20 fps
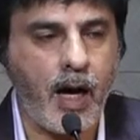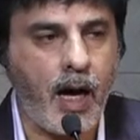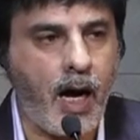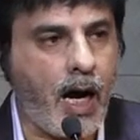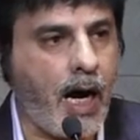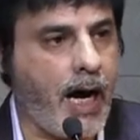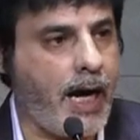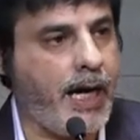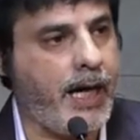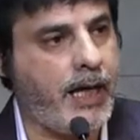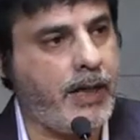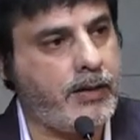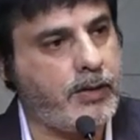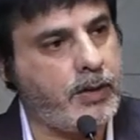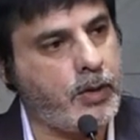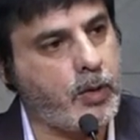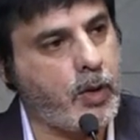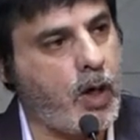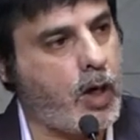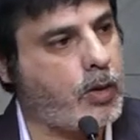I
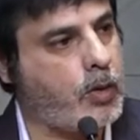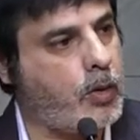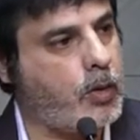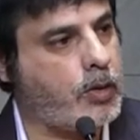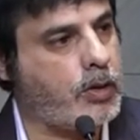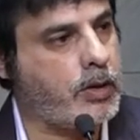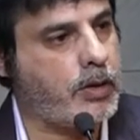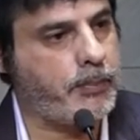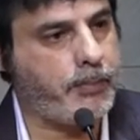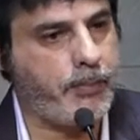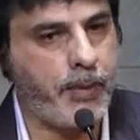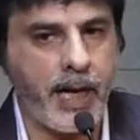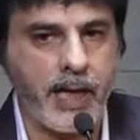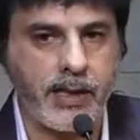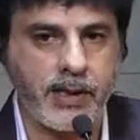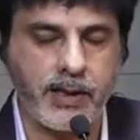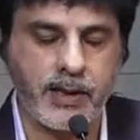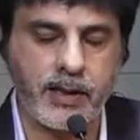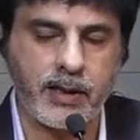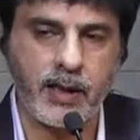do not go to the
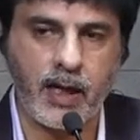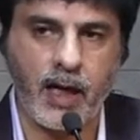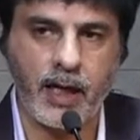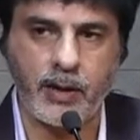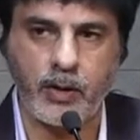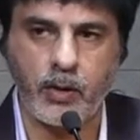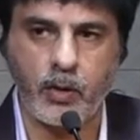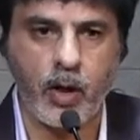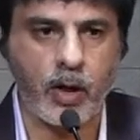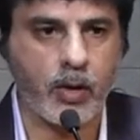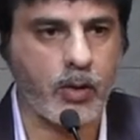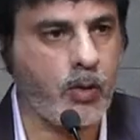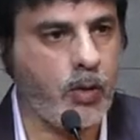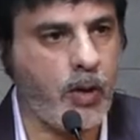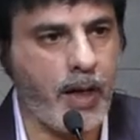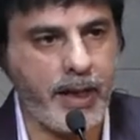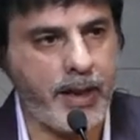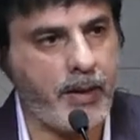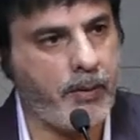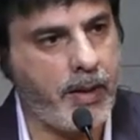press, I do not go
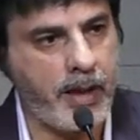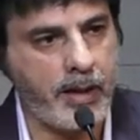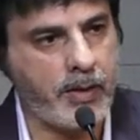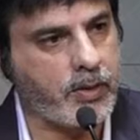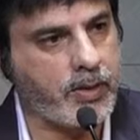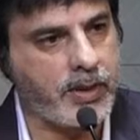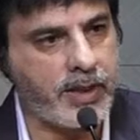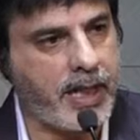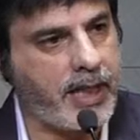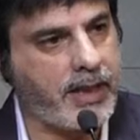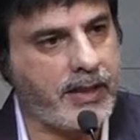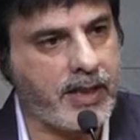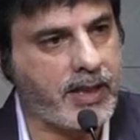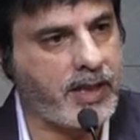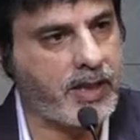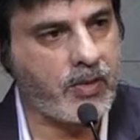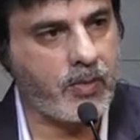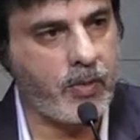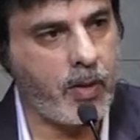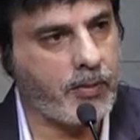anywhere to say this
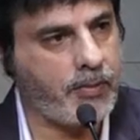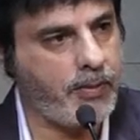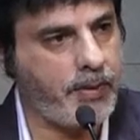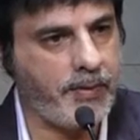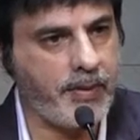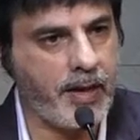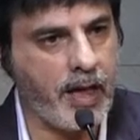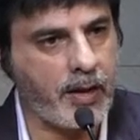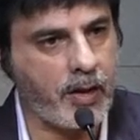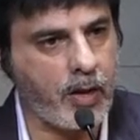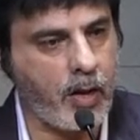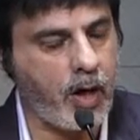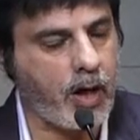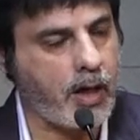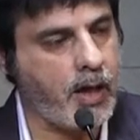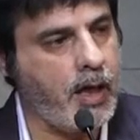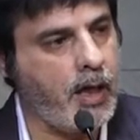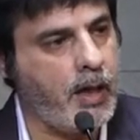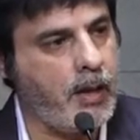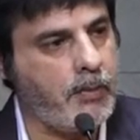is what we've done, not,
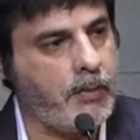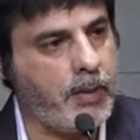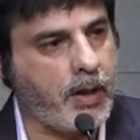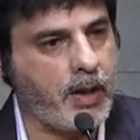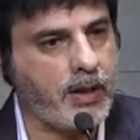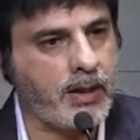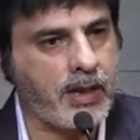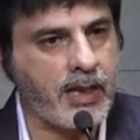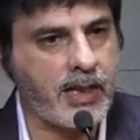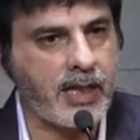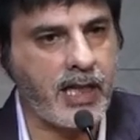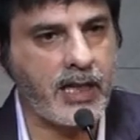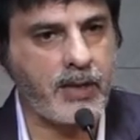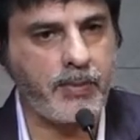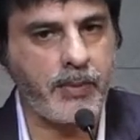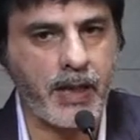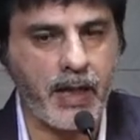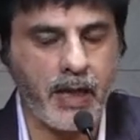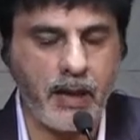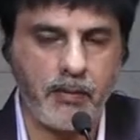because this has
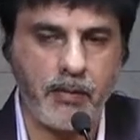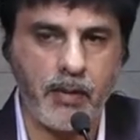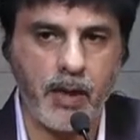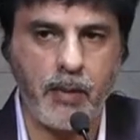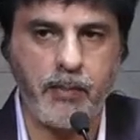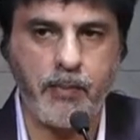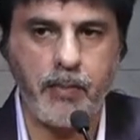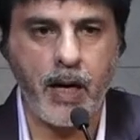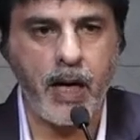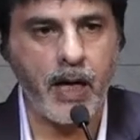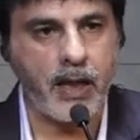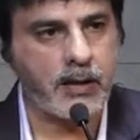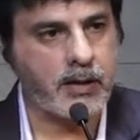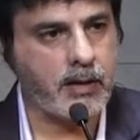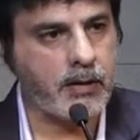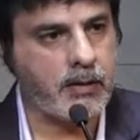become a part